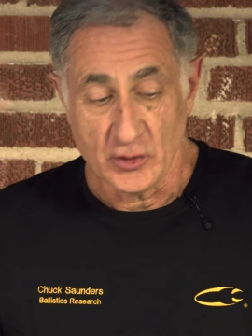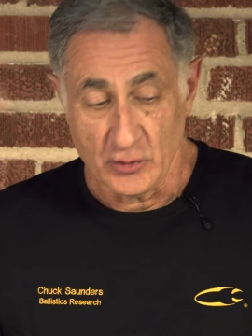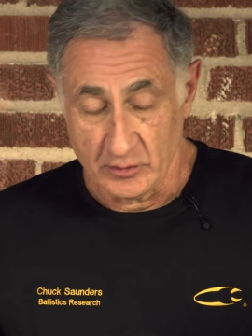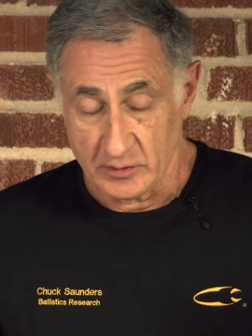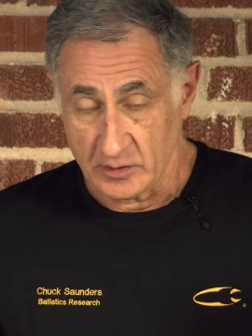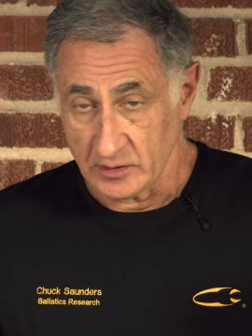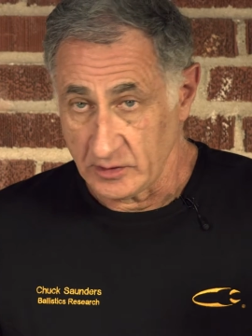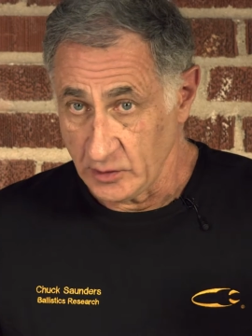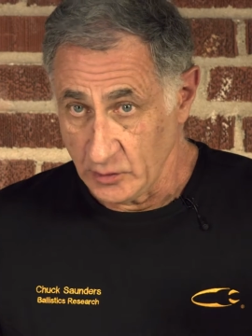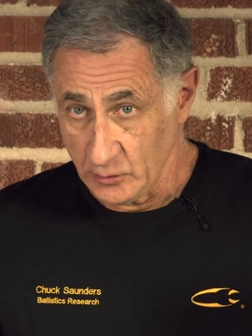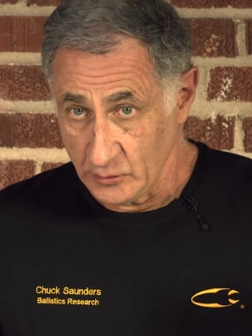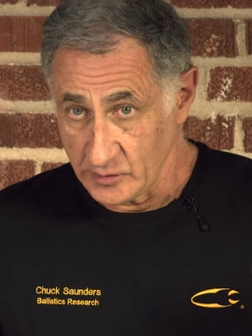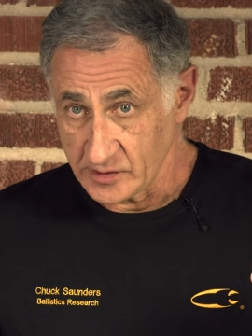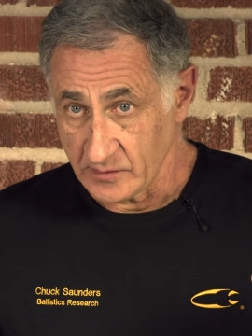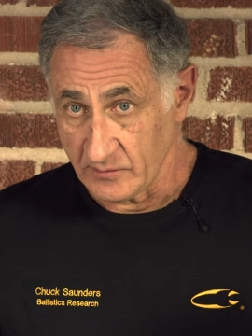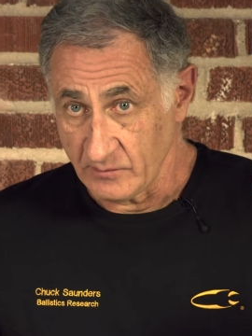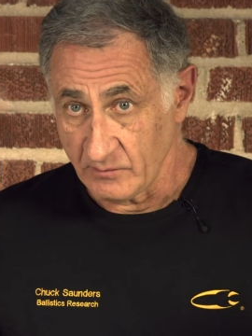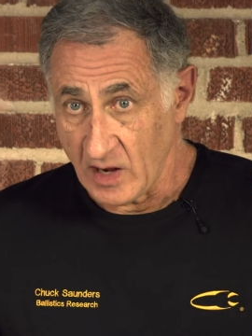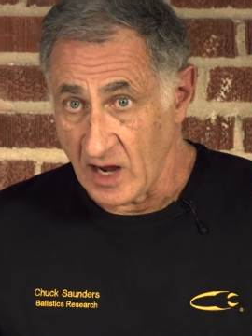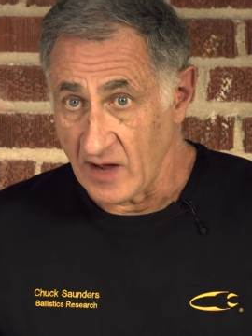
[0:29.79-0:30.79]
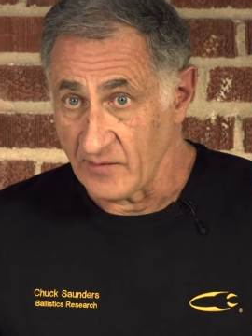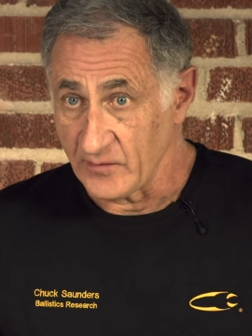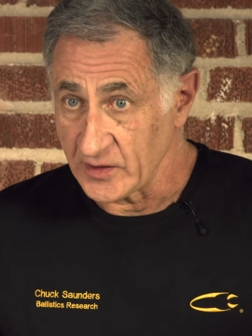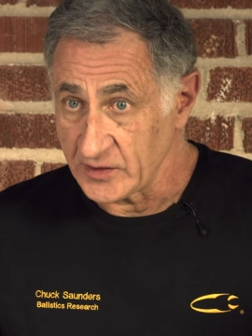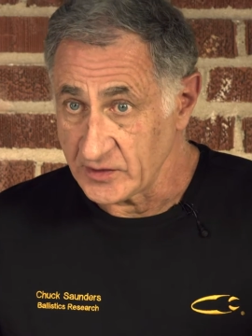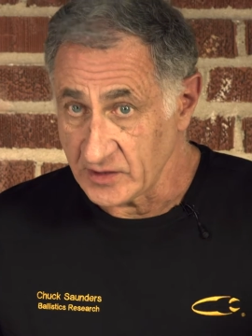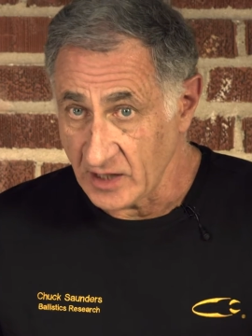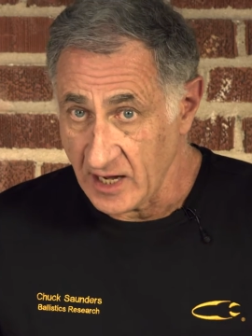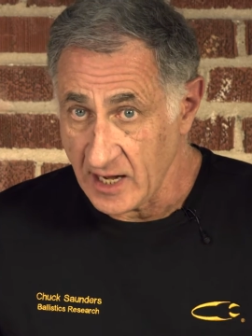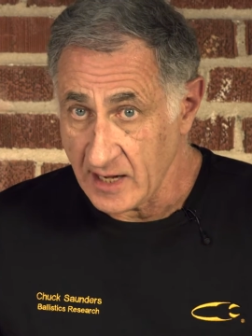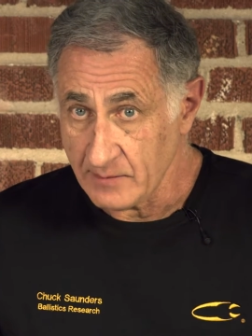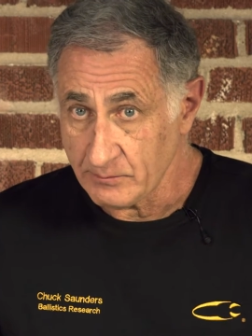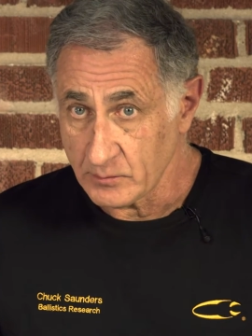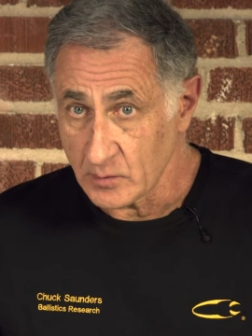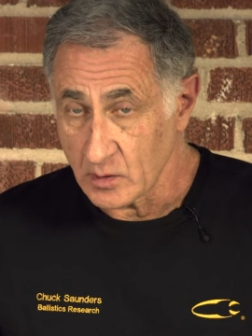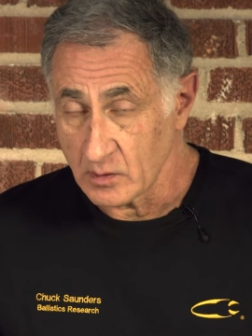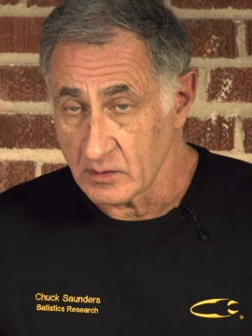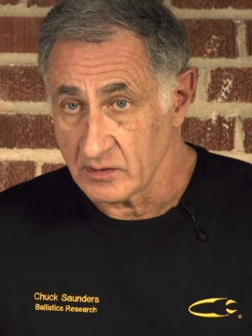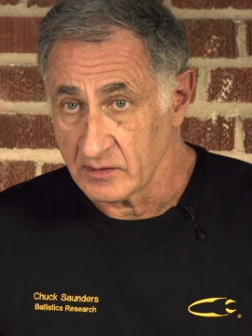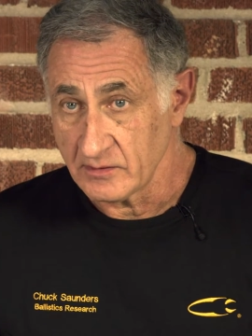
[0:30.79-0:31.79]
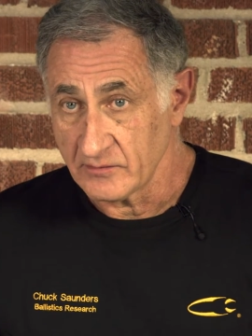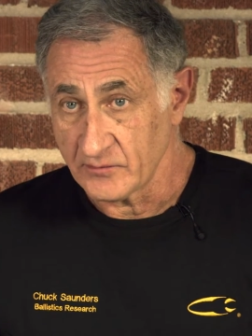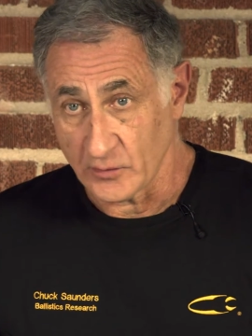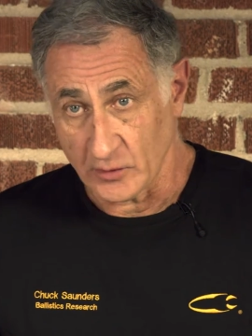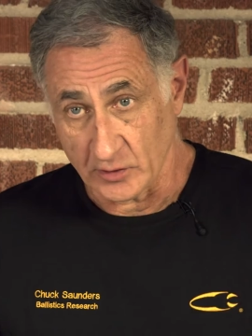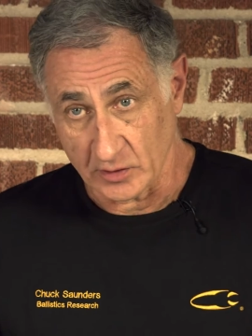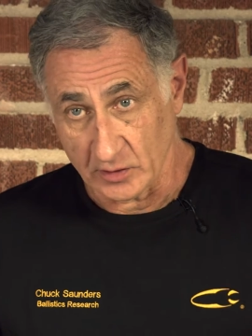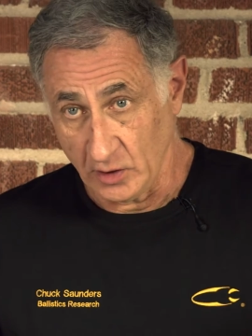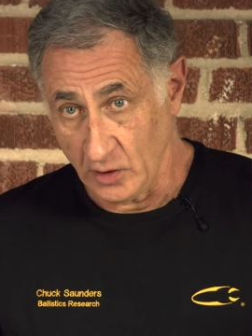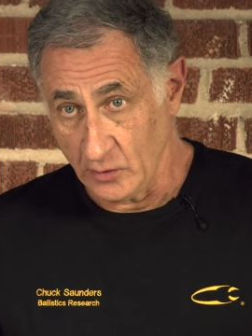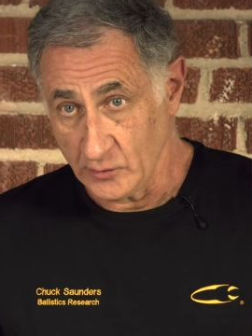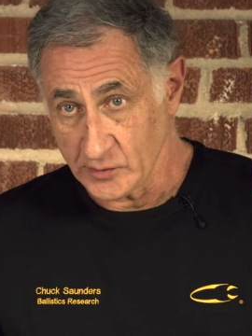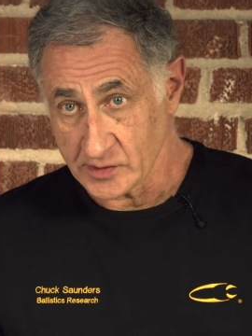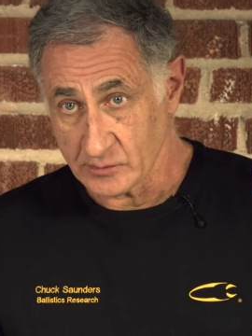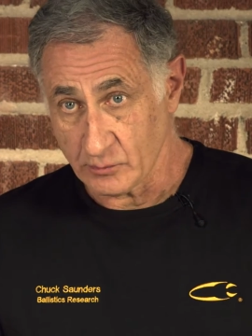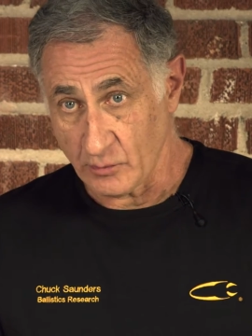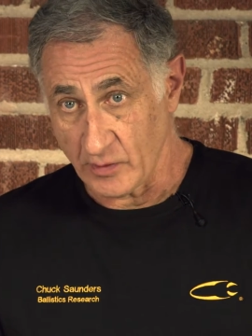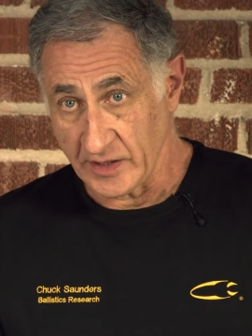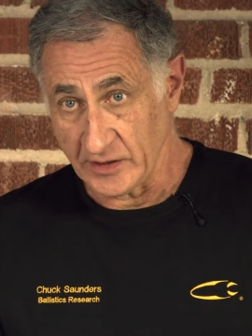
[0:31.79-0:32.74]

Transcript: You can use them on the top for close